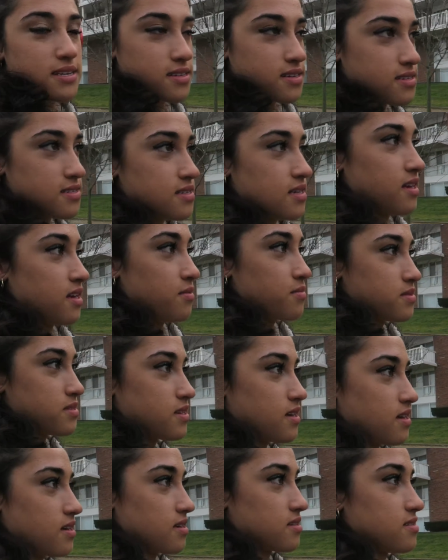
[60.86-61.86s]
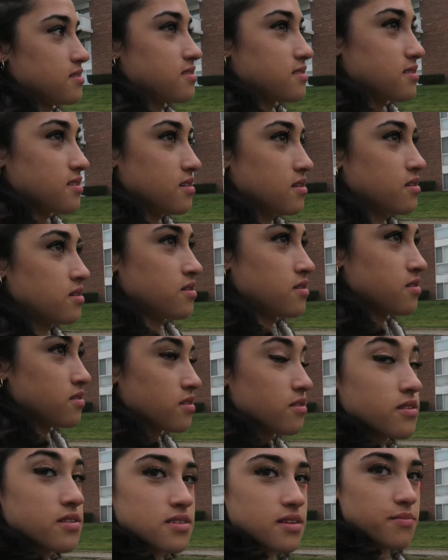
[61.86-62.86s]
as it seems
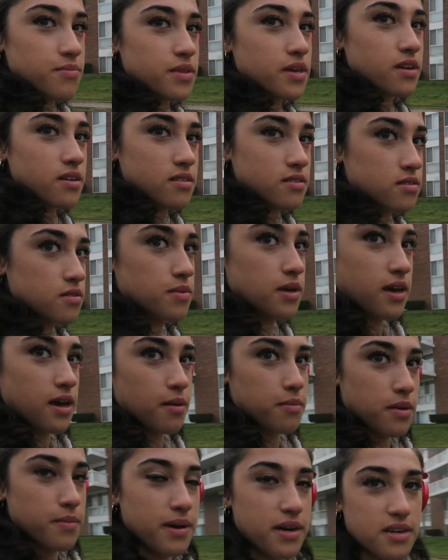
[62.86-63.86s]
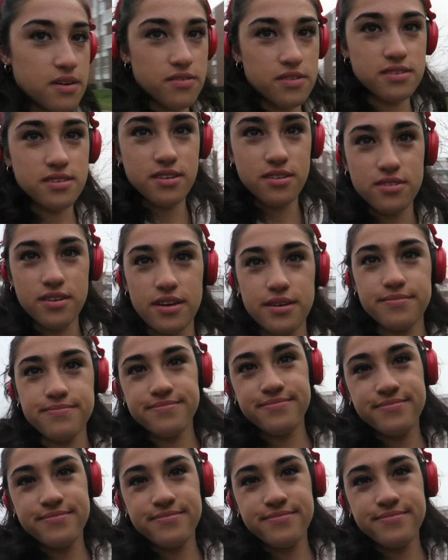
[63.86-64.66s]
and there is something to be happy about every single day.